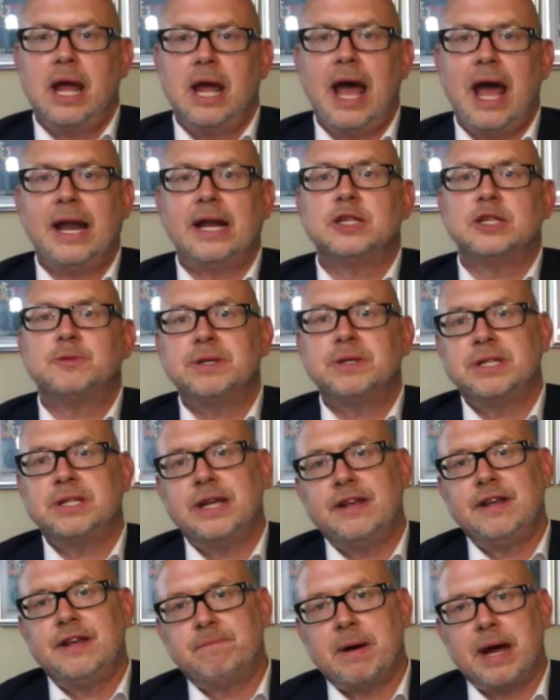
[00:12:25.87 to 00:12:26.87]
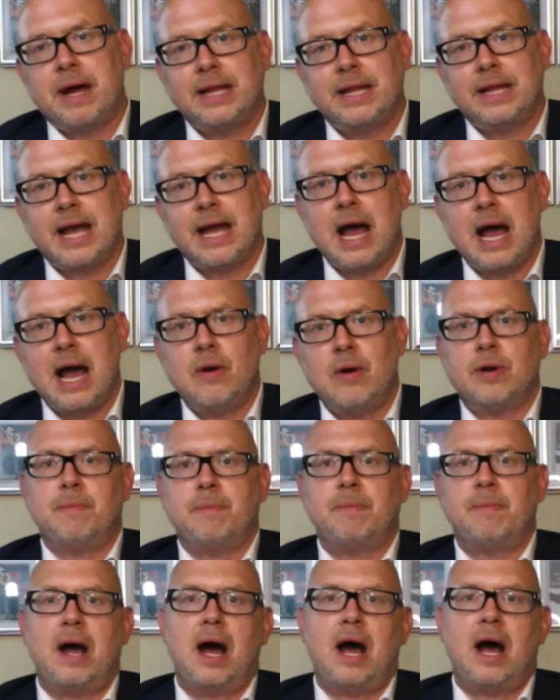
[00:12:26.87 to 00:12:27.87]
and it's perceived by the
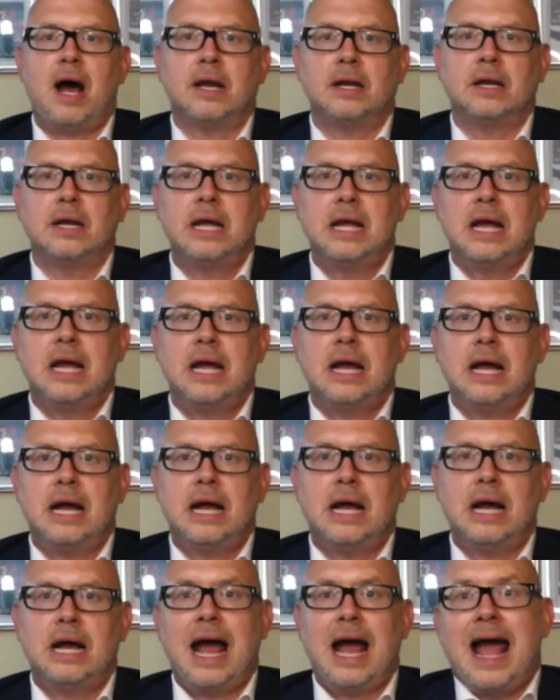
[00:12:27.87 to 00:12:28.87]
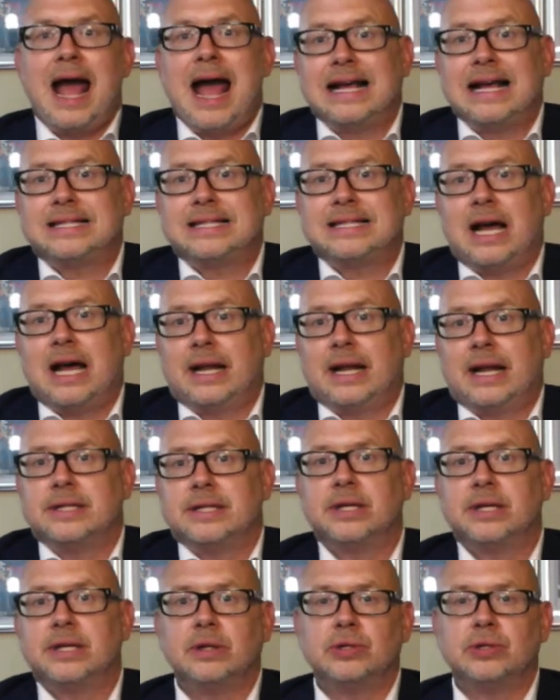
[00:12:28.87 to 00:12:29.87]
counterpart as
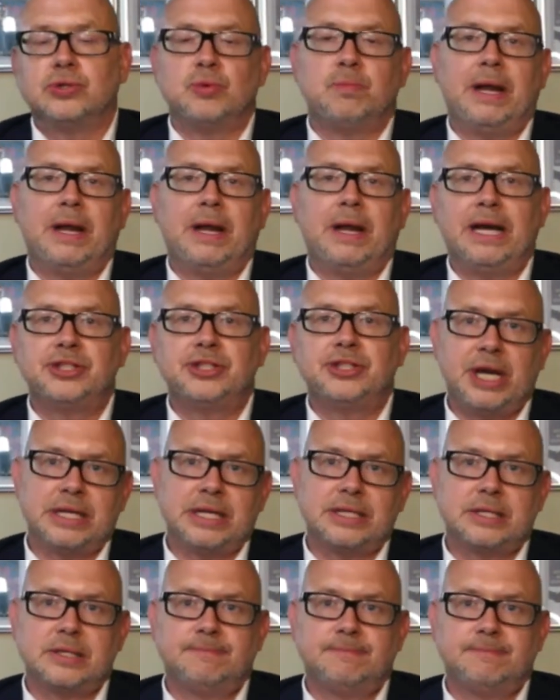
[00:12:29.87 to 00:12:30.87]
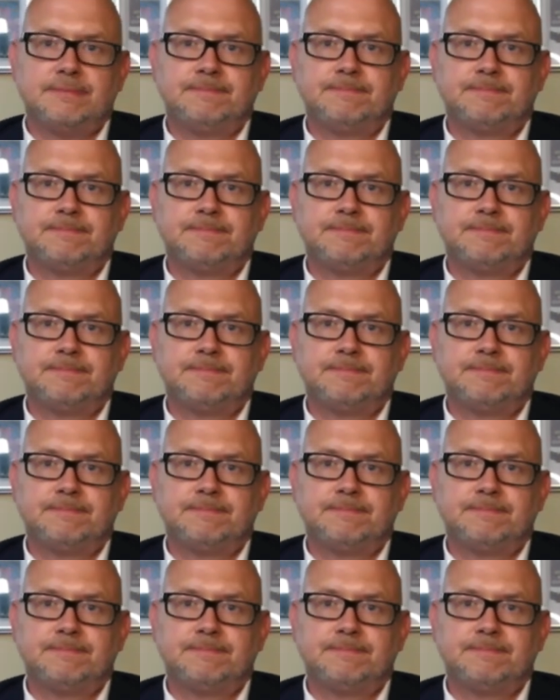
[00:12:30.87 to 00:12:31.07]
identical to playing chess.